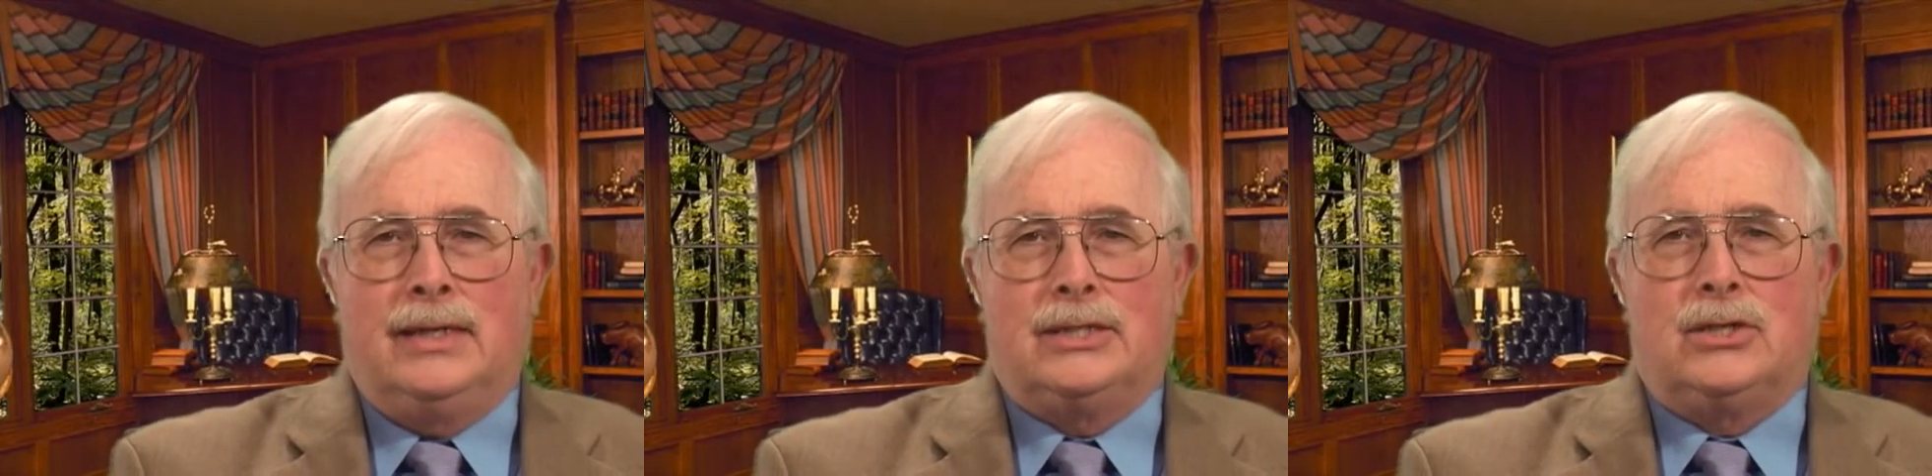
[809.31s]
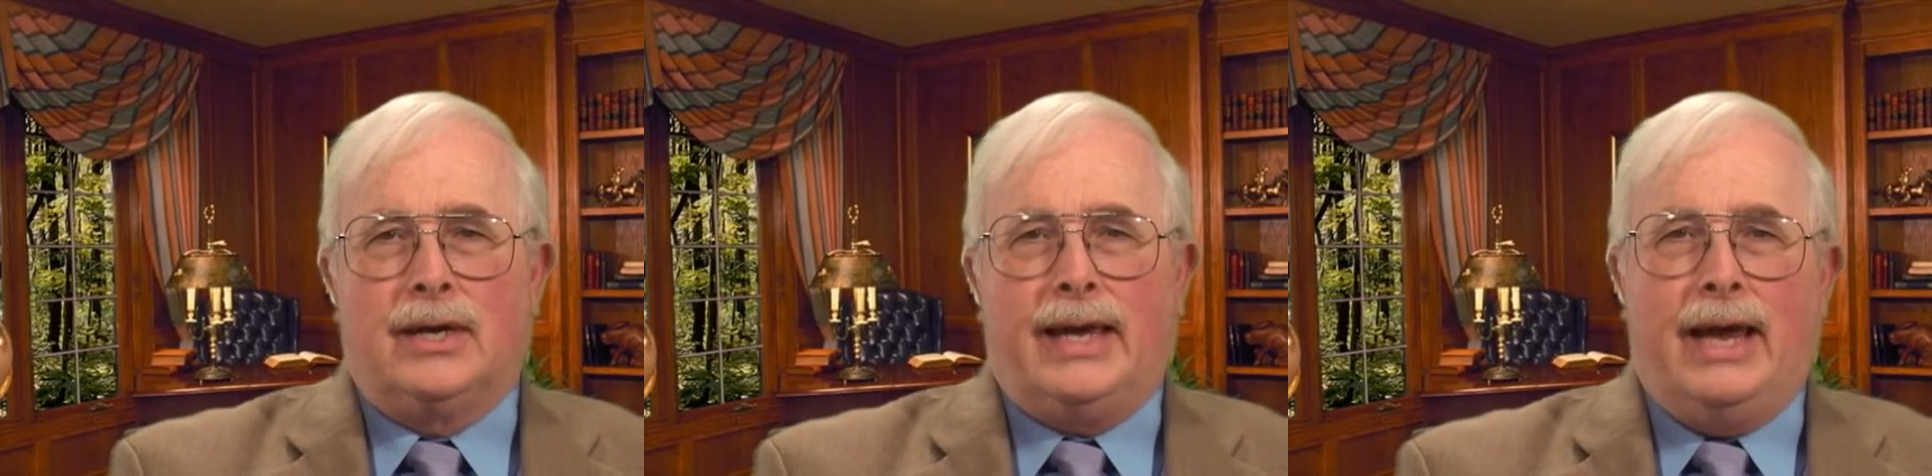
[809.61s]

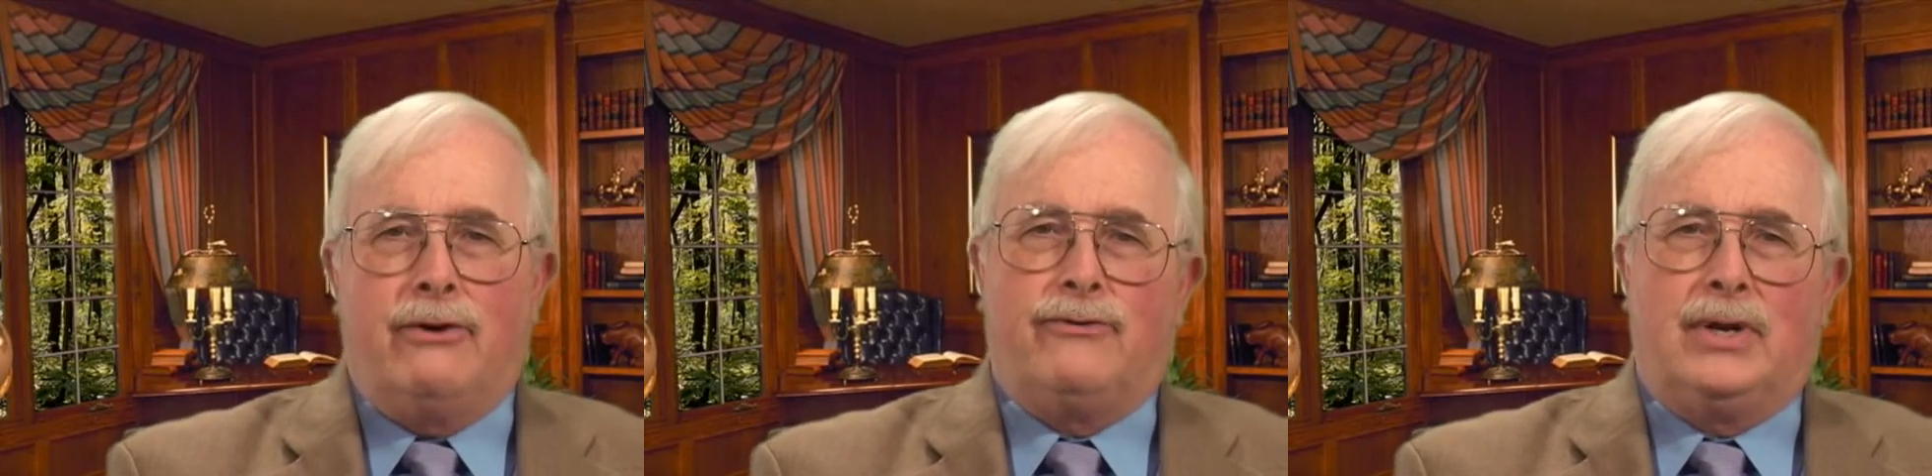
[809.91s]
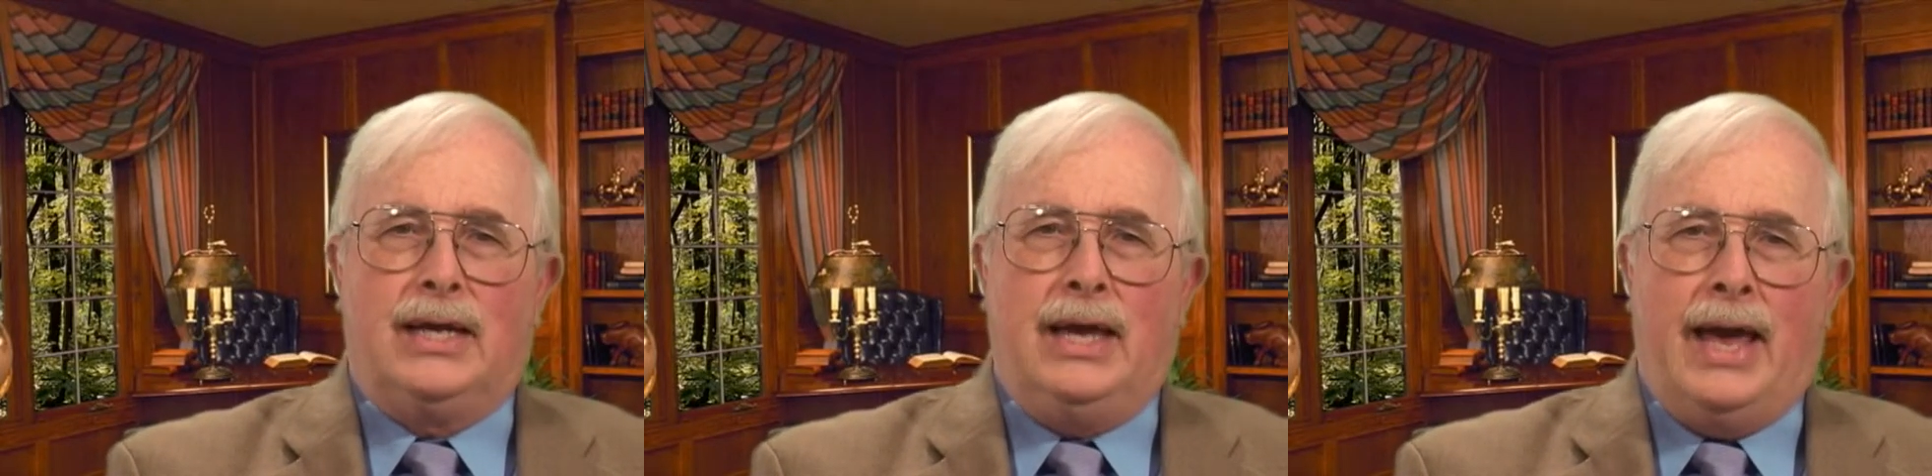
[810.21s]
let's look
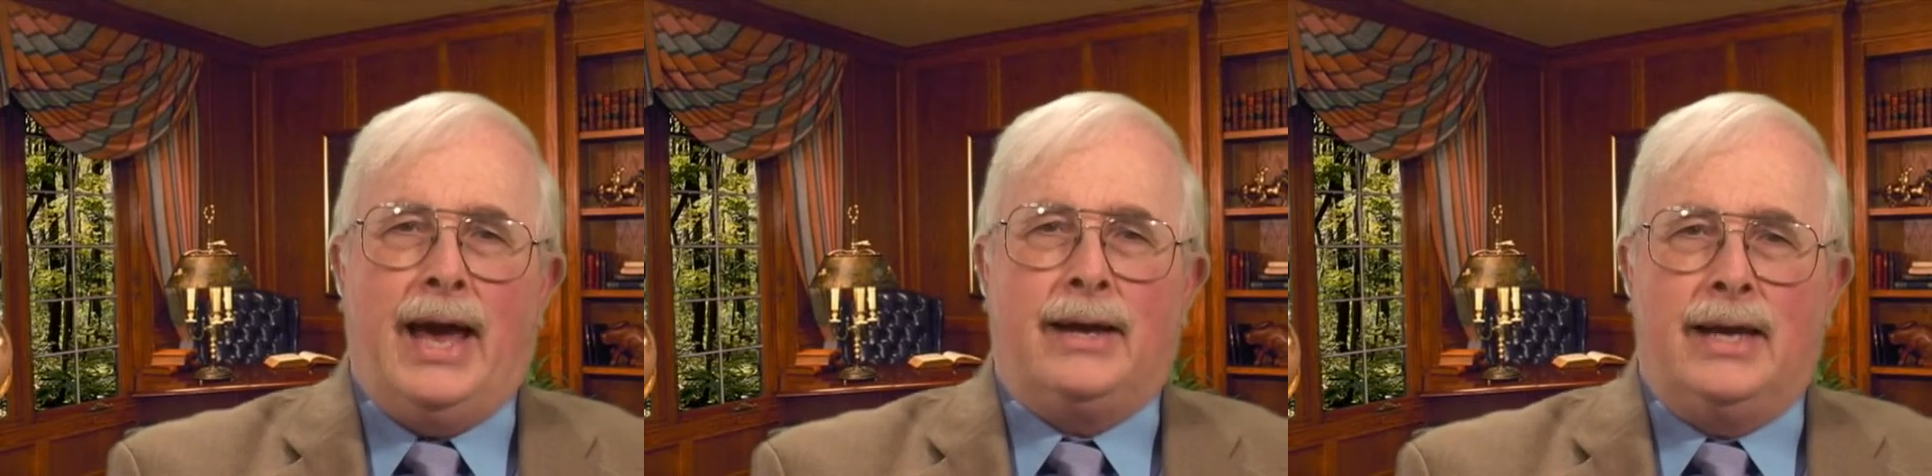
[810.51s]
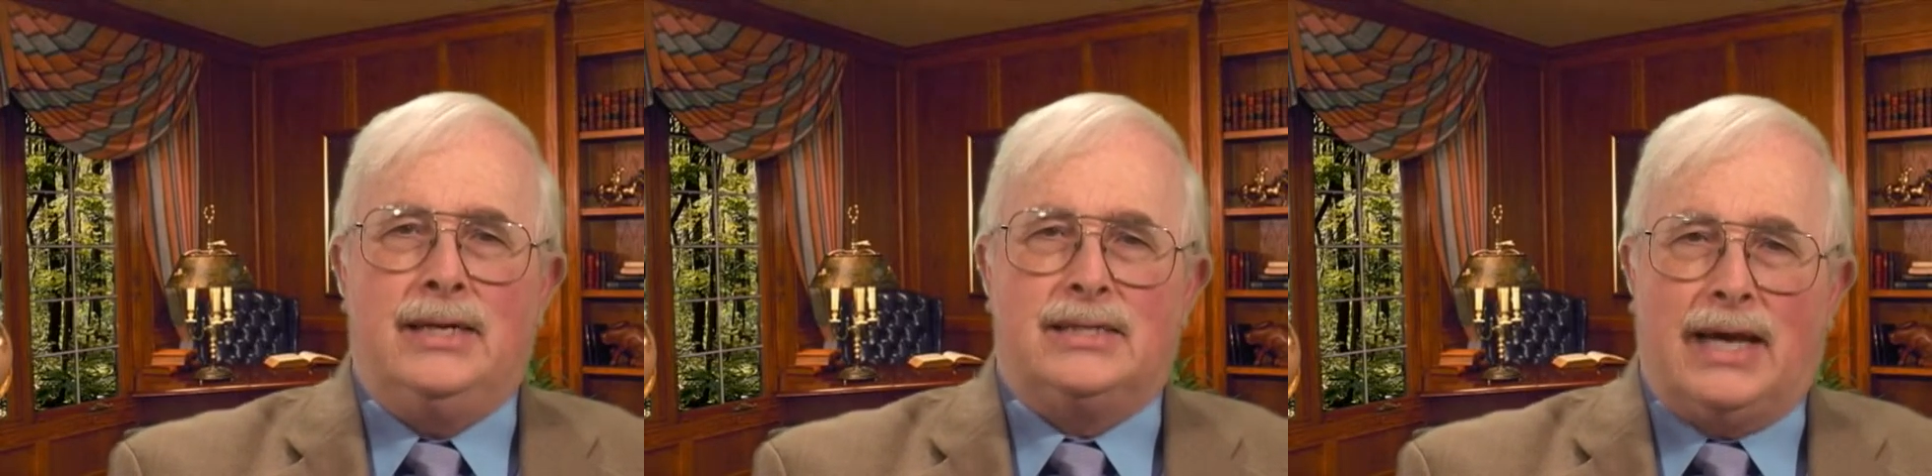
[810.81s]
carefully
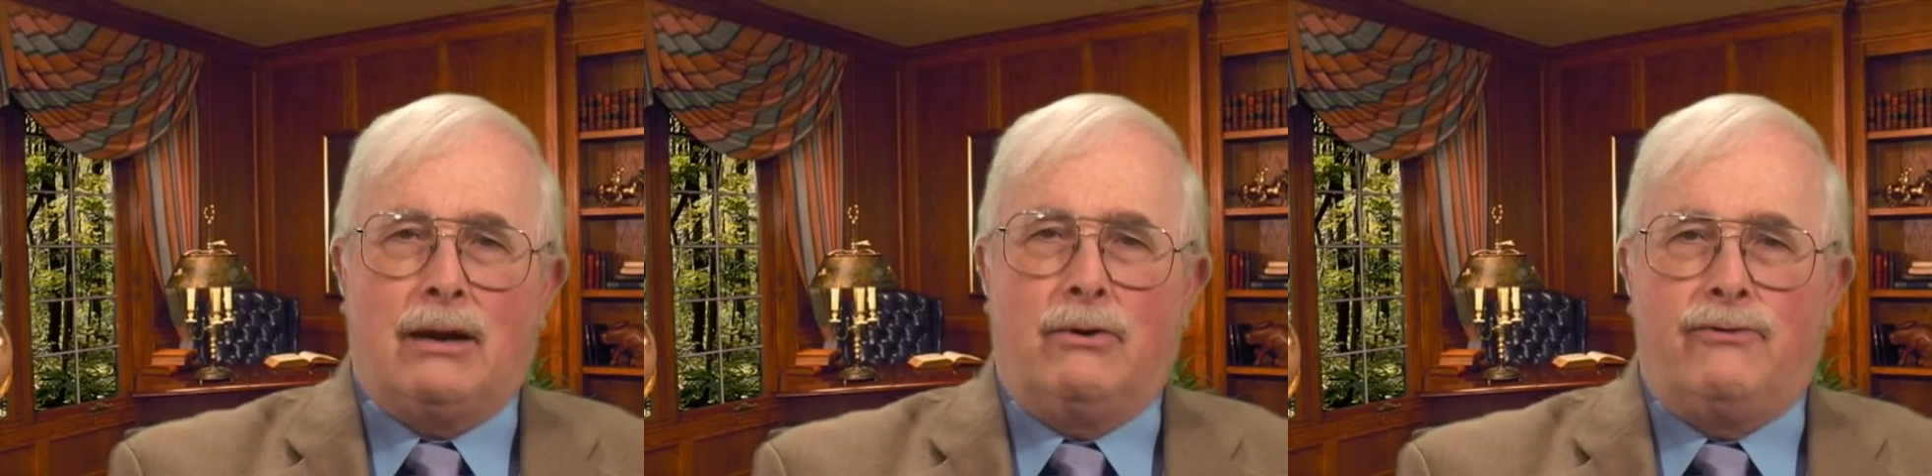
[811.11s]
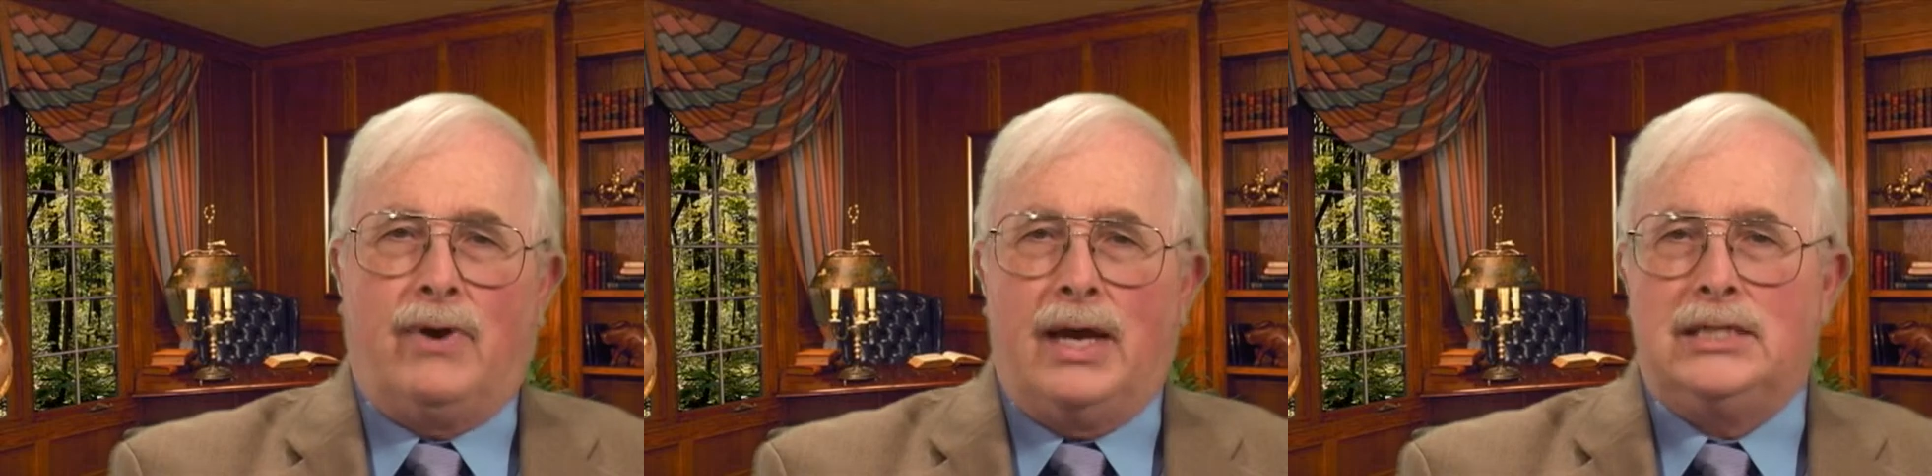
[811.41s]
at a
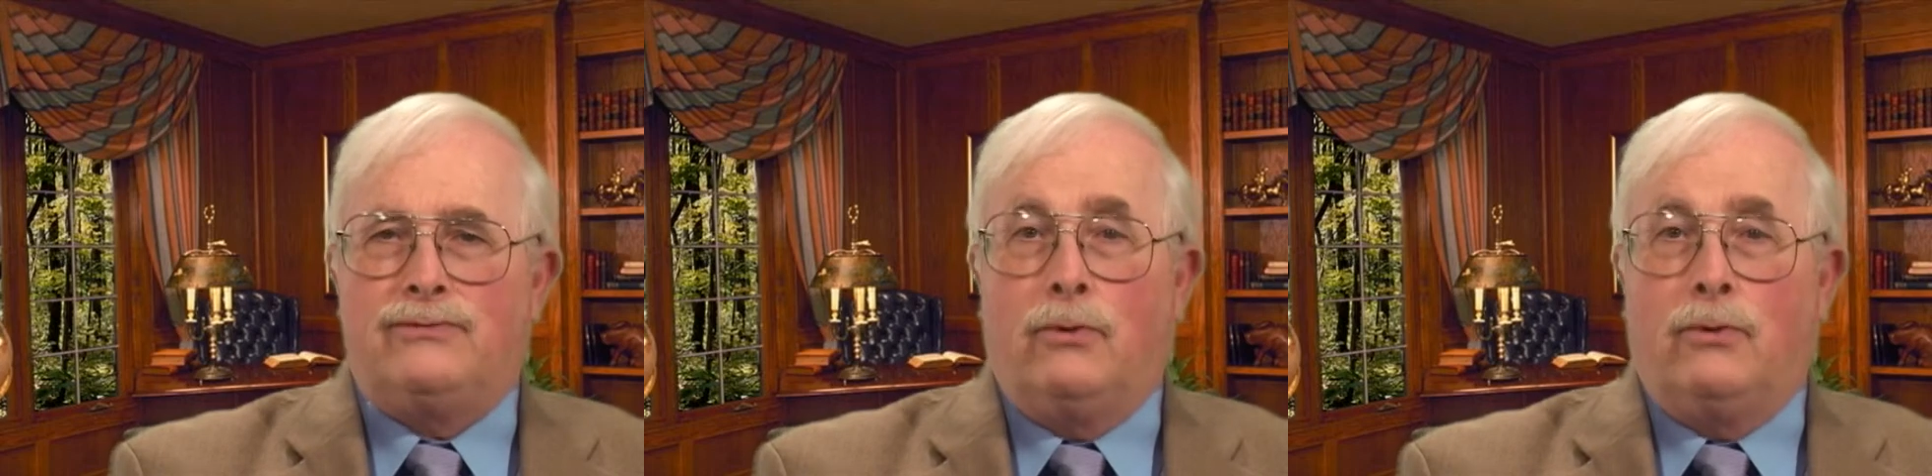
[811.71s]
sacrifice